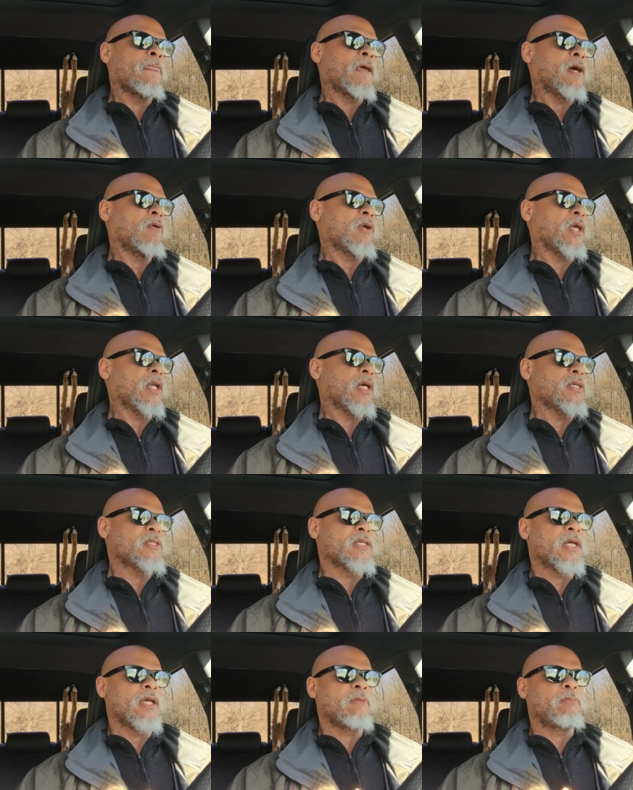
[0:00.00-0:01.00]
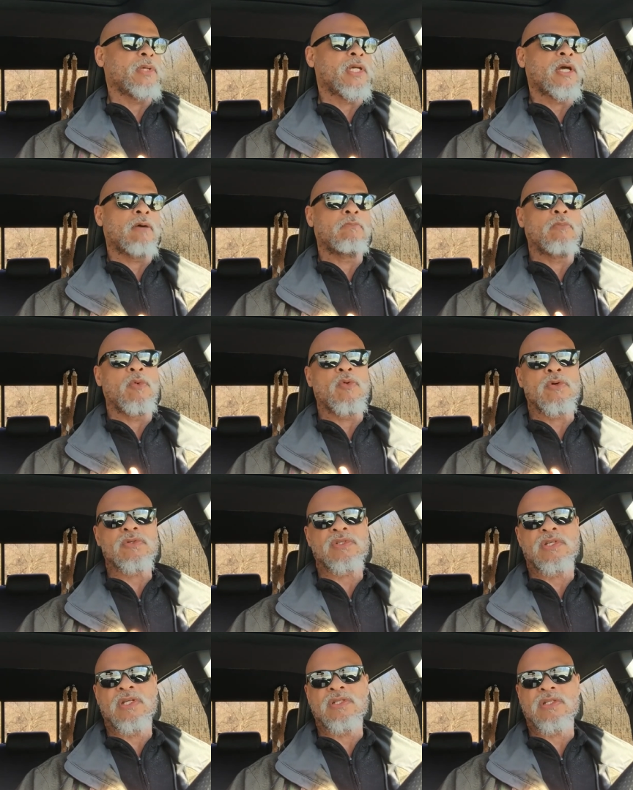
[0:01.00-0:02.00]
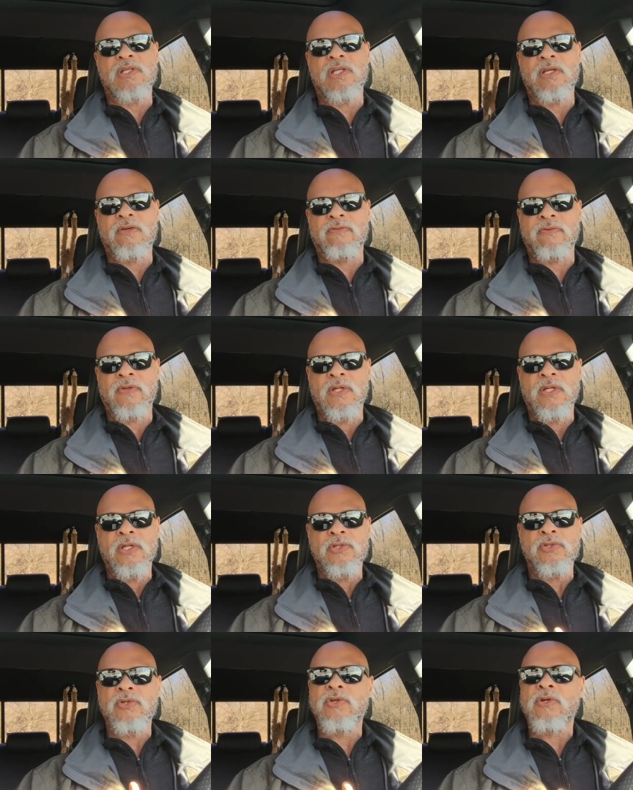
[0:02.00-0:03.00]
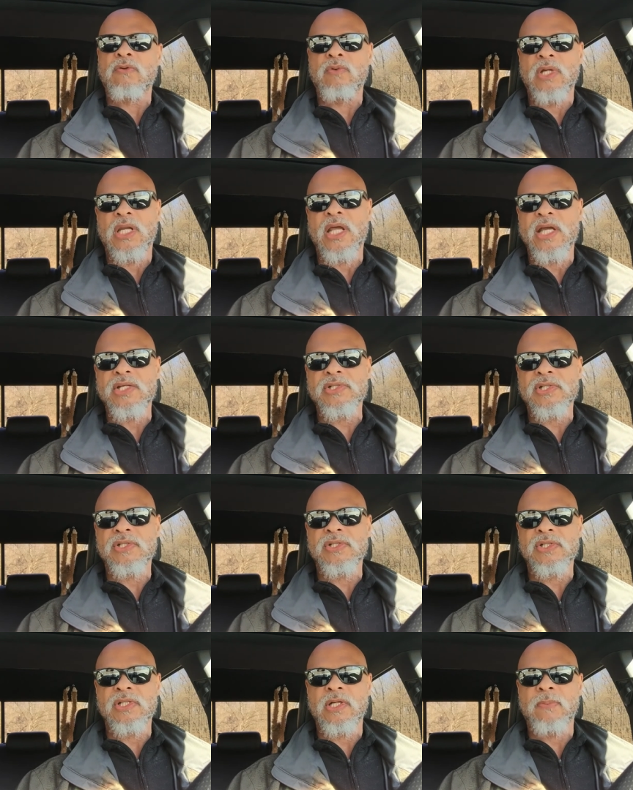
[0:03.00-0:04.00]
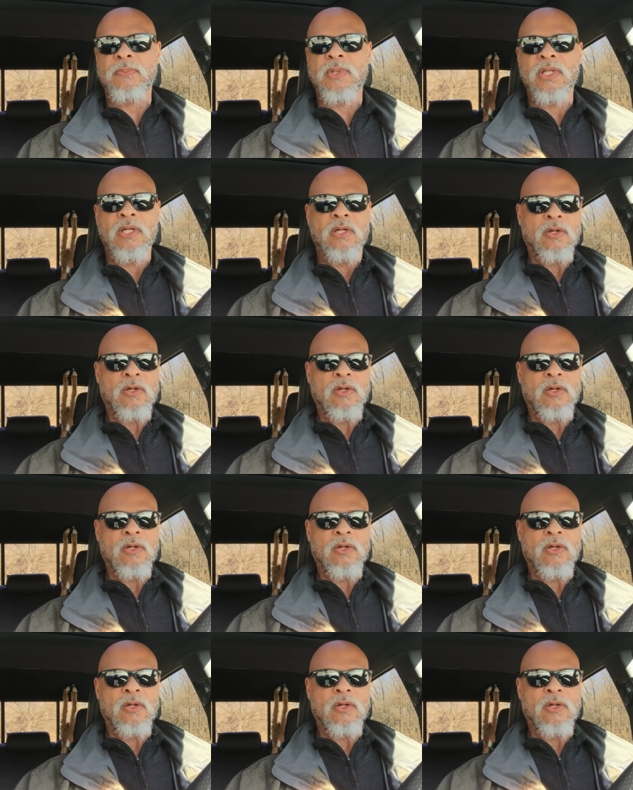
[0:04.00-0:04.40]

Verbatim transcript: how can I say, become more sensitive to your relationship